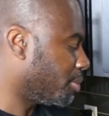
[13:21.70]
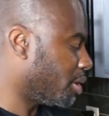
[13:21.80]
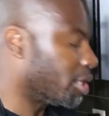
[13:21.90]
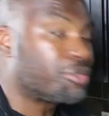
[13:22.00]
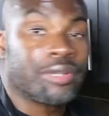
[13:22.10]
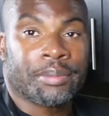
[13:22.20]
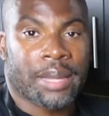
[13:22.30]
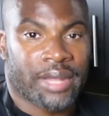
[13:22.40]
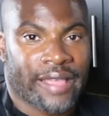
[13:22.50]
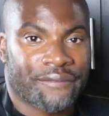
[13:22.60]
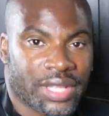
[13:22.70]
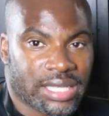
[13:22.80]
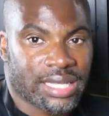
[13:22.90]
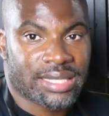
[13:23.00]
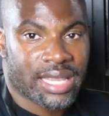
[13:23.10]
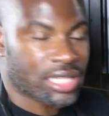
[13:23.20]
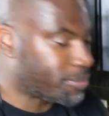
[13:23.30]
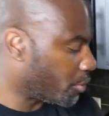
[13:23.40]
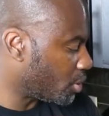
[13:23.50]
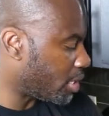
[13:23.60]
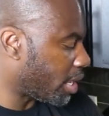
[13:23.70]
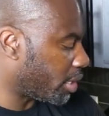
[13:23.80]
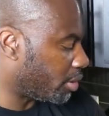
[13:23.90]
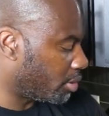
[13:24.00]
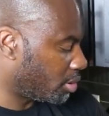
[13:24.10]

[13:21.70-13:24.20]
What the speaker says: Literally maybe like 15 seconds per side.